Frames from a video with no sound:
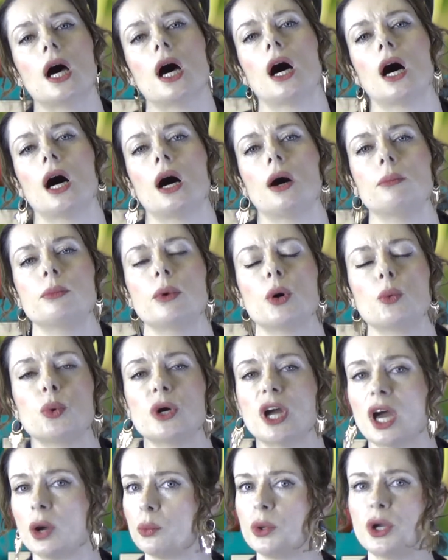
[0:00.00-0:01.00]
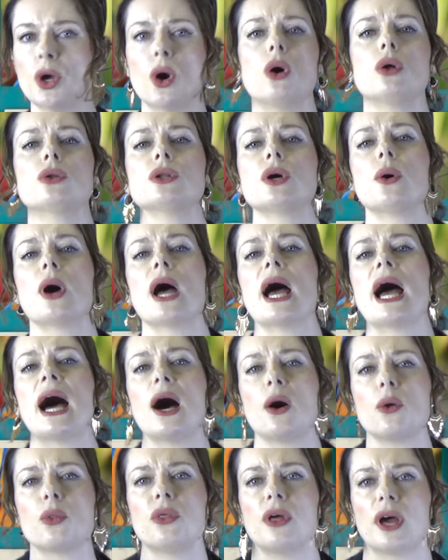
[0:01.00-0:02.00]
Um, we, and we all know
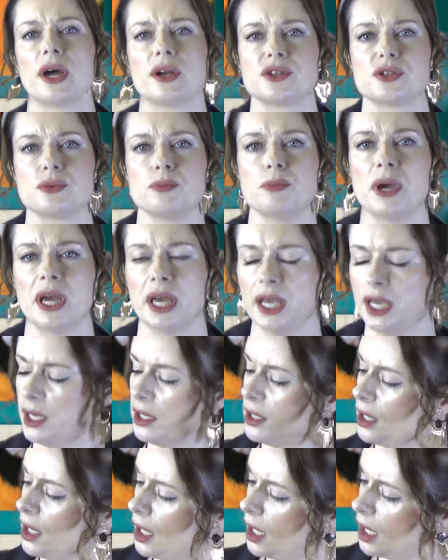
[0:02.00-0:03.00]
how that is made.